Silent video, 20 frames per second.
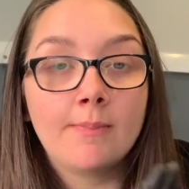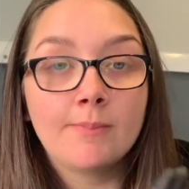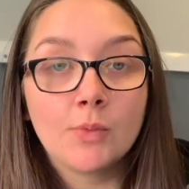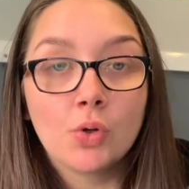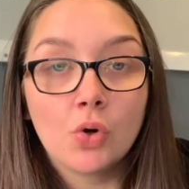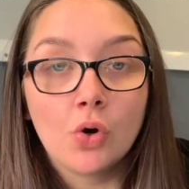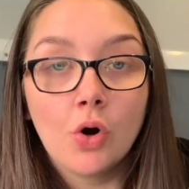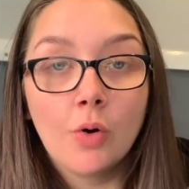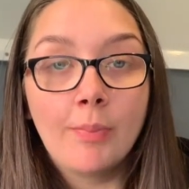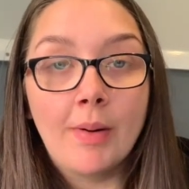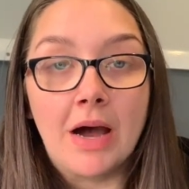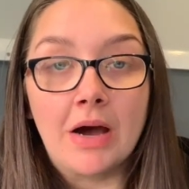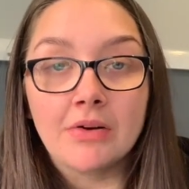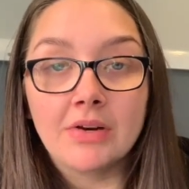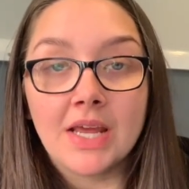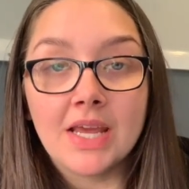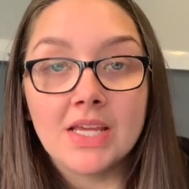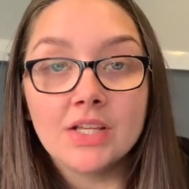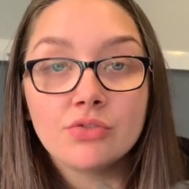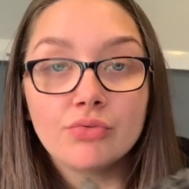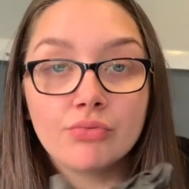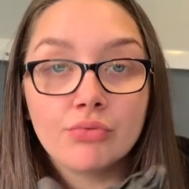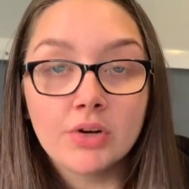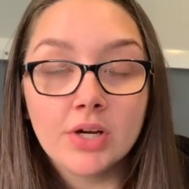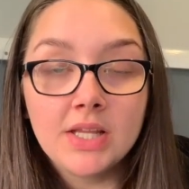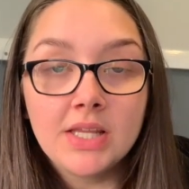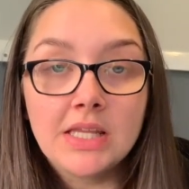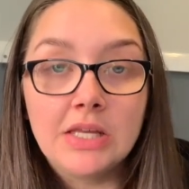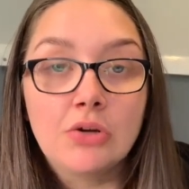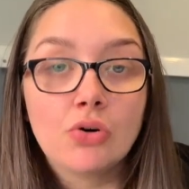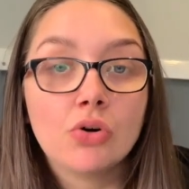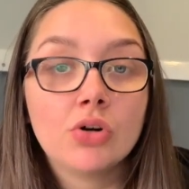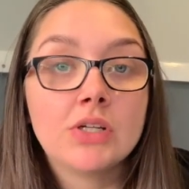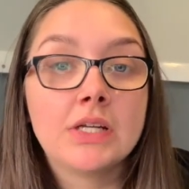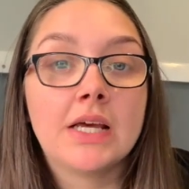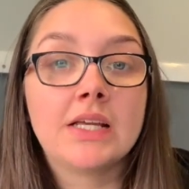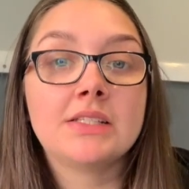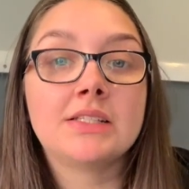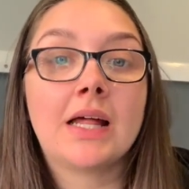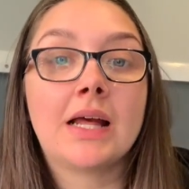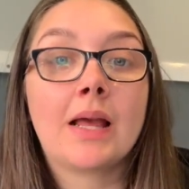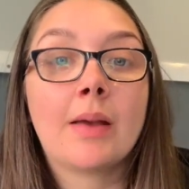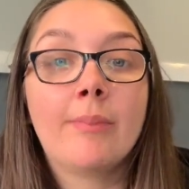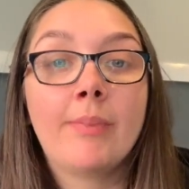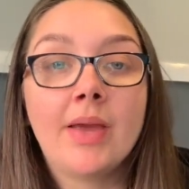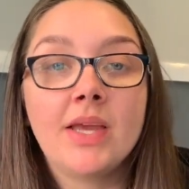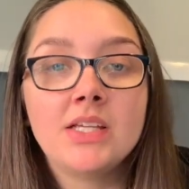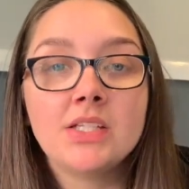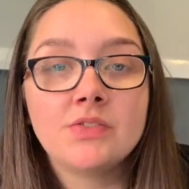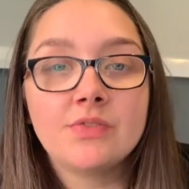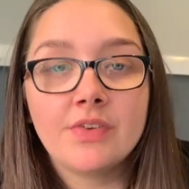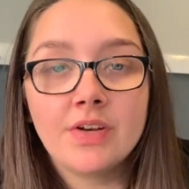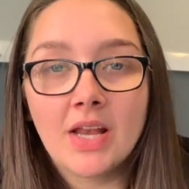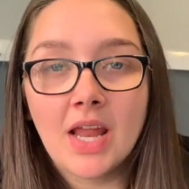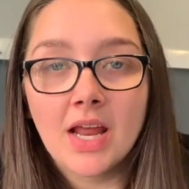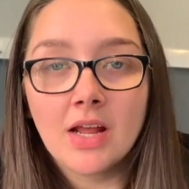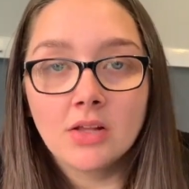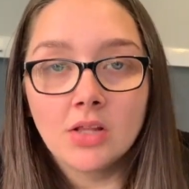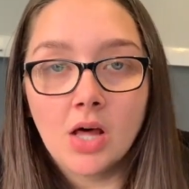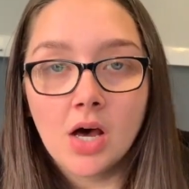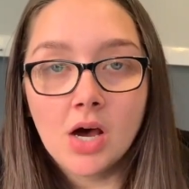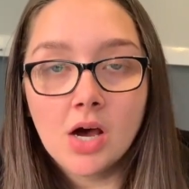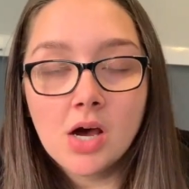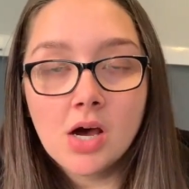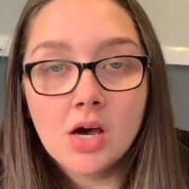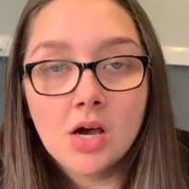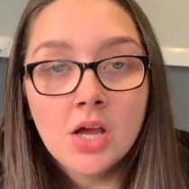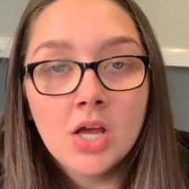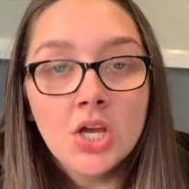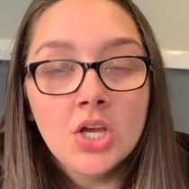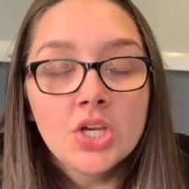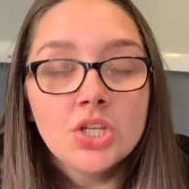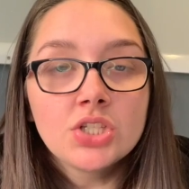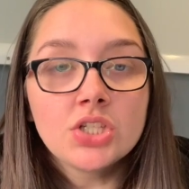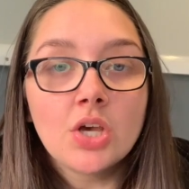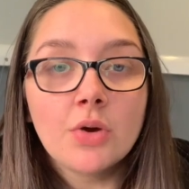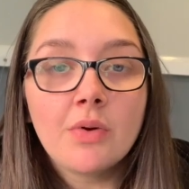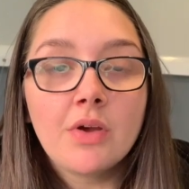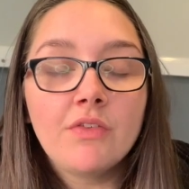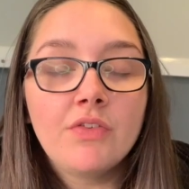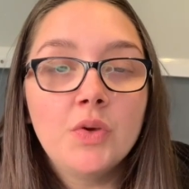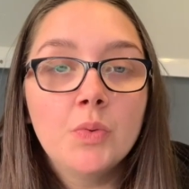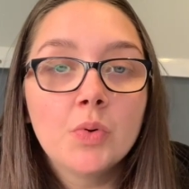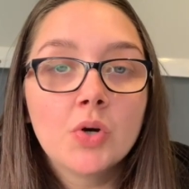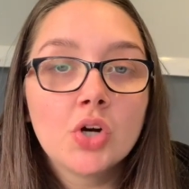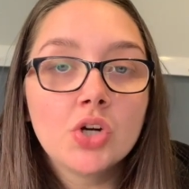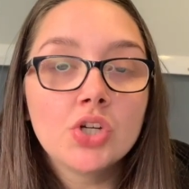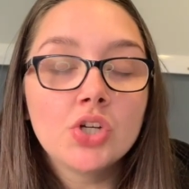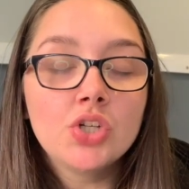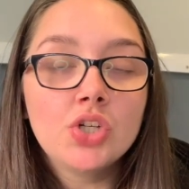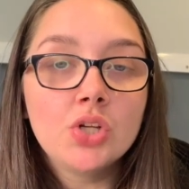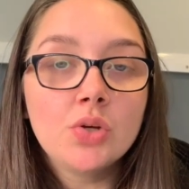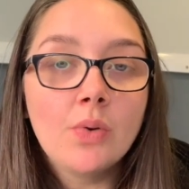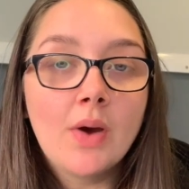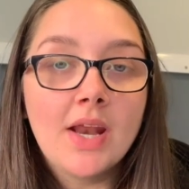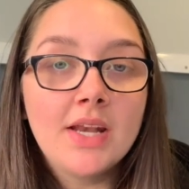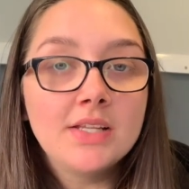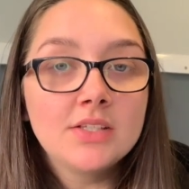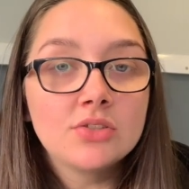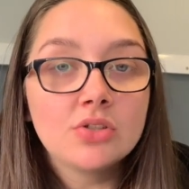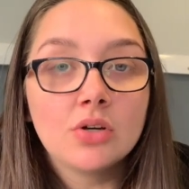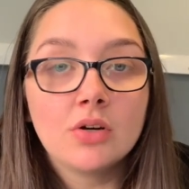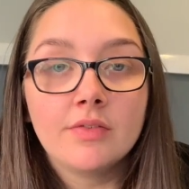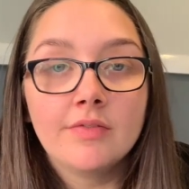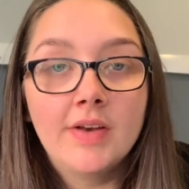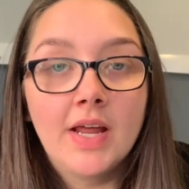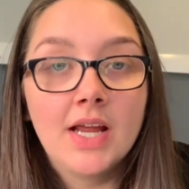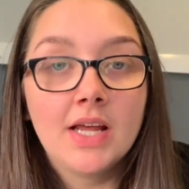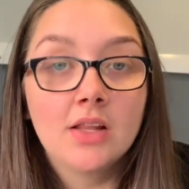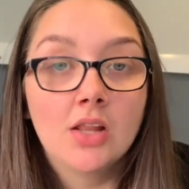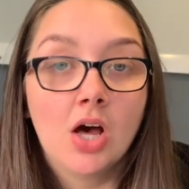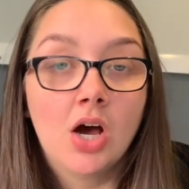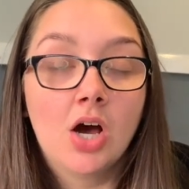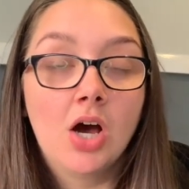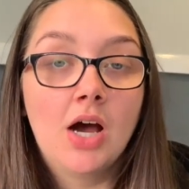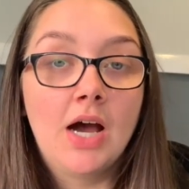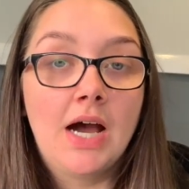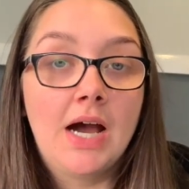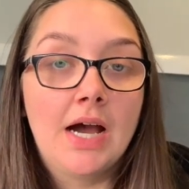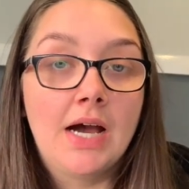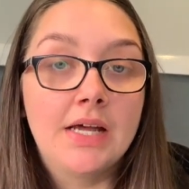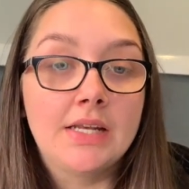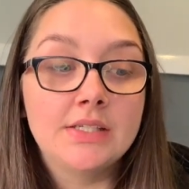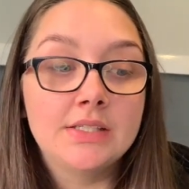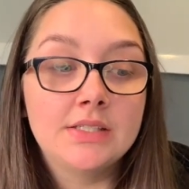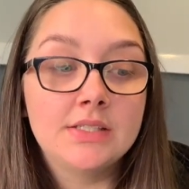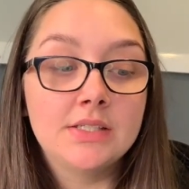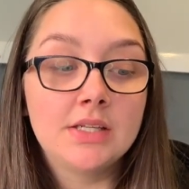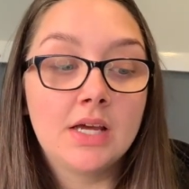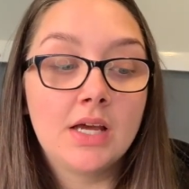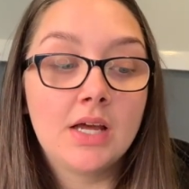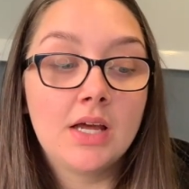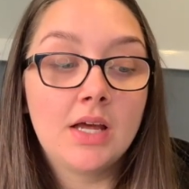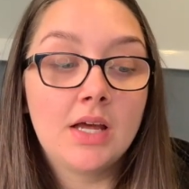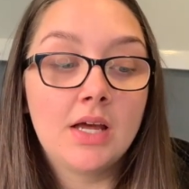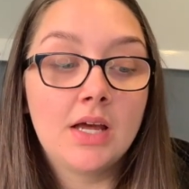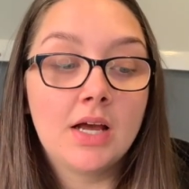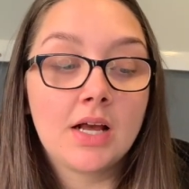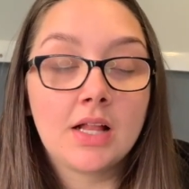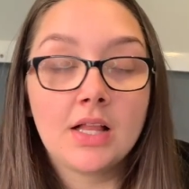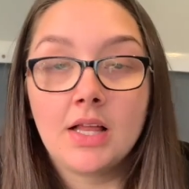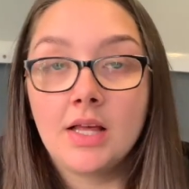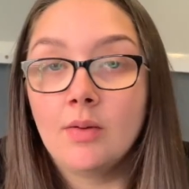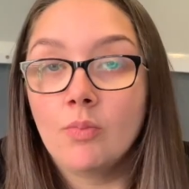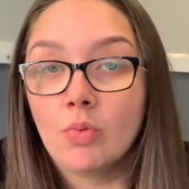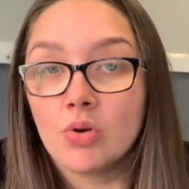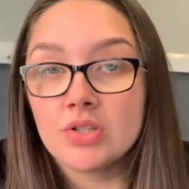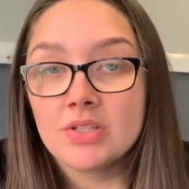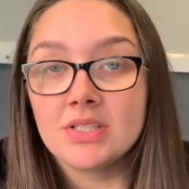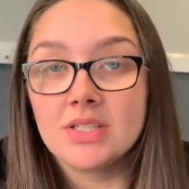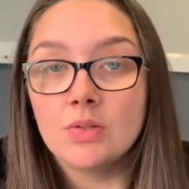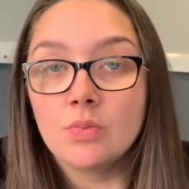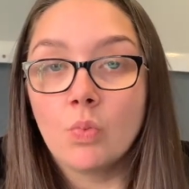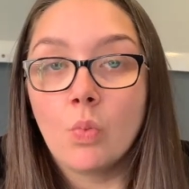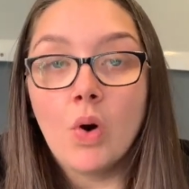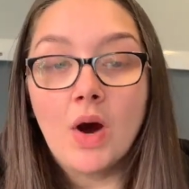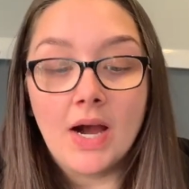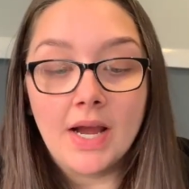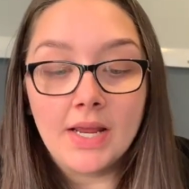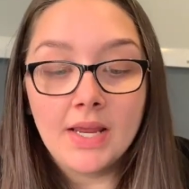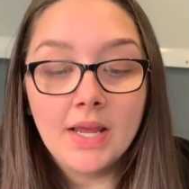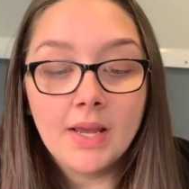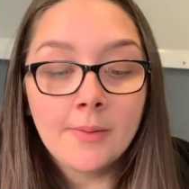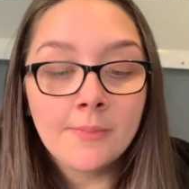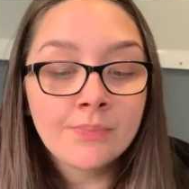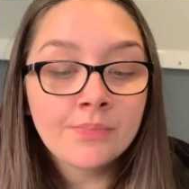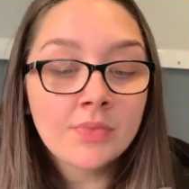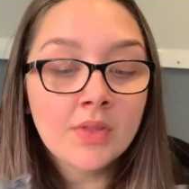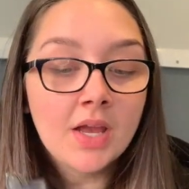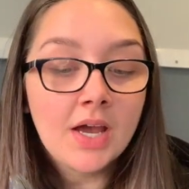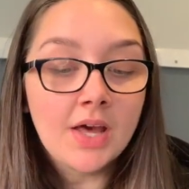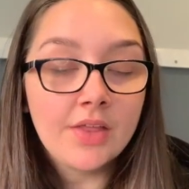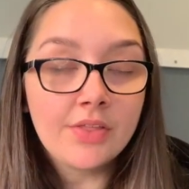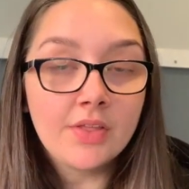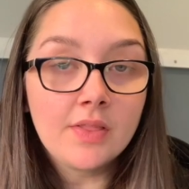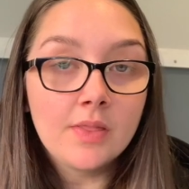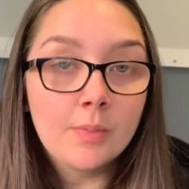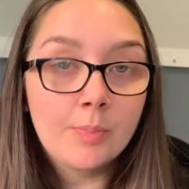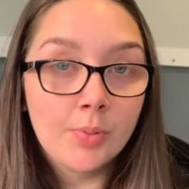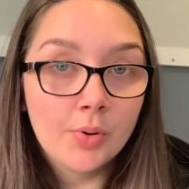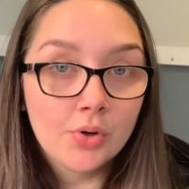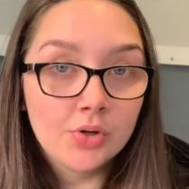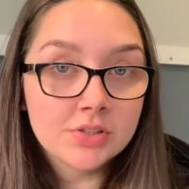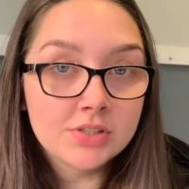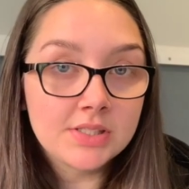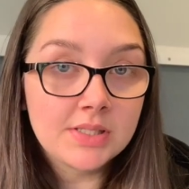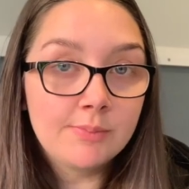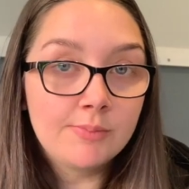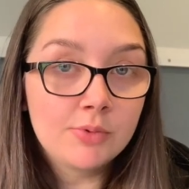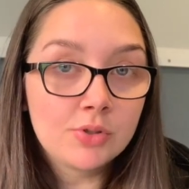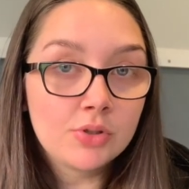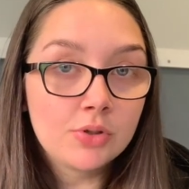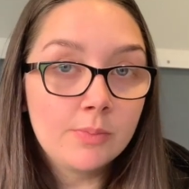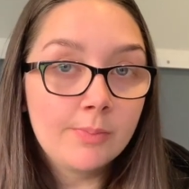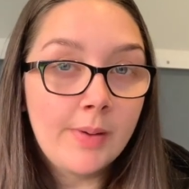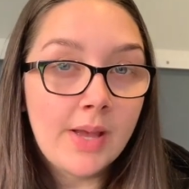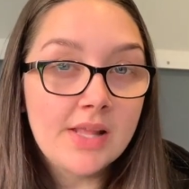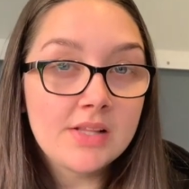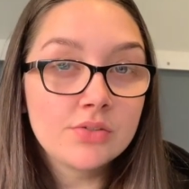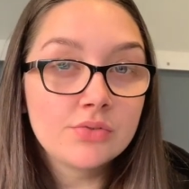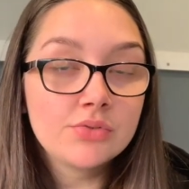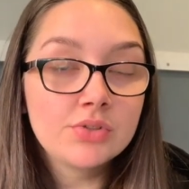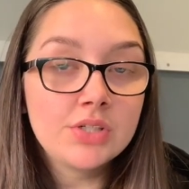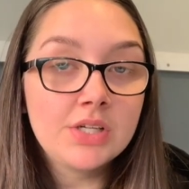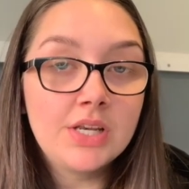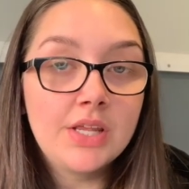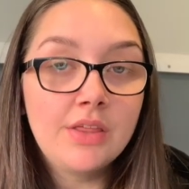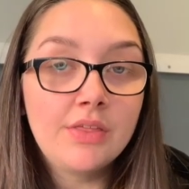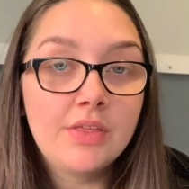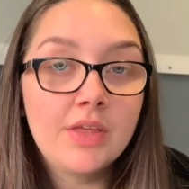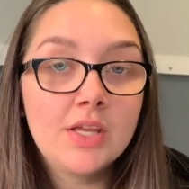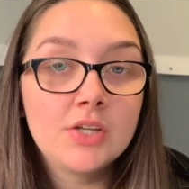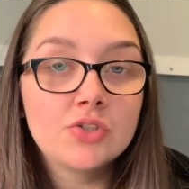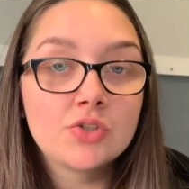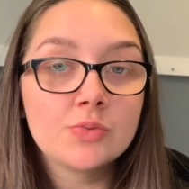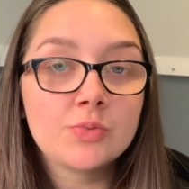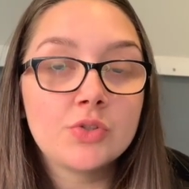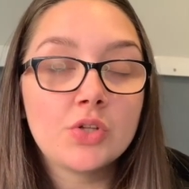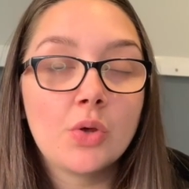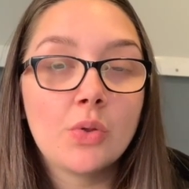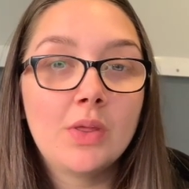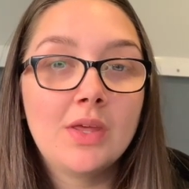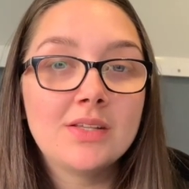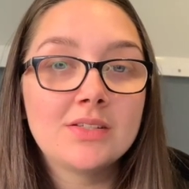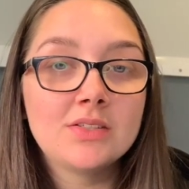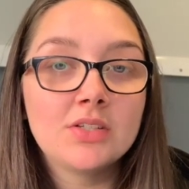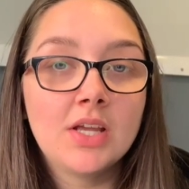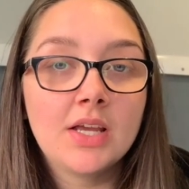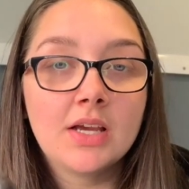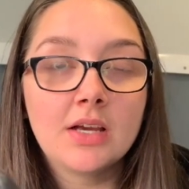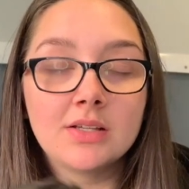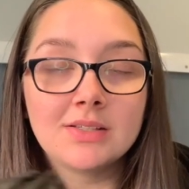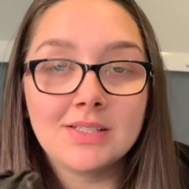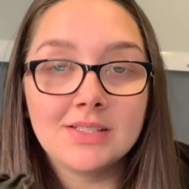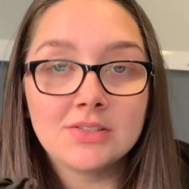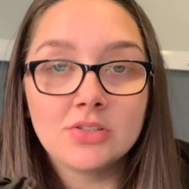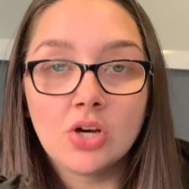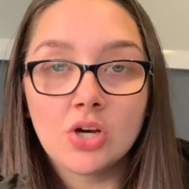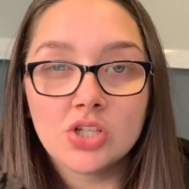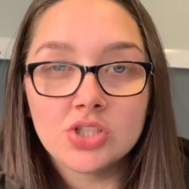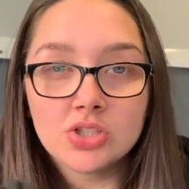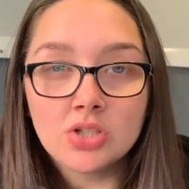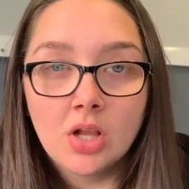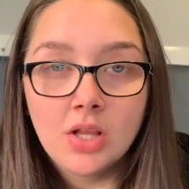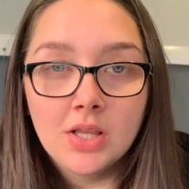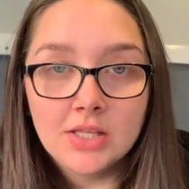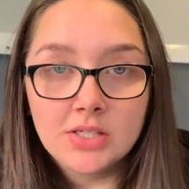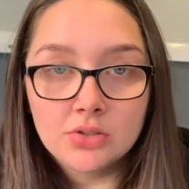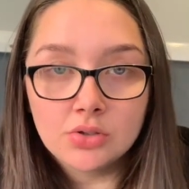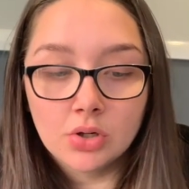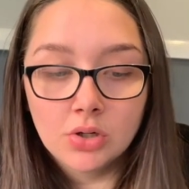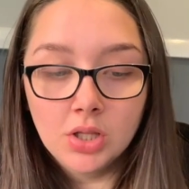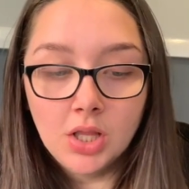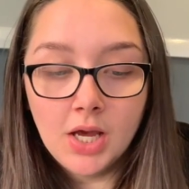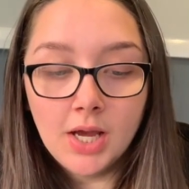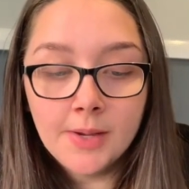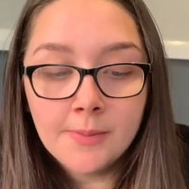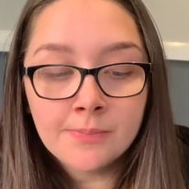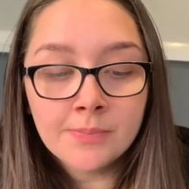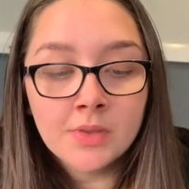core powder is really good as like a base for nail art. So if you were going to do any sort of nail art and a client wanted white, I think the porcelain would look better underneath it, just so it's because it's not a solid colour.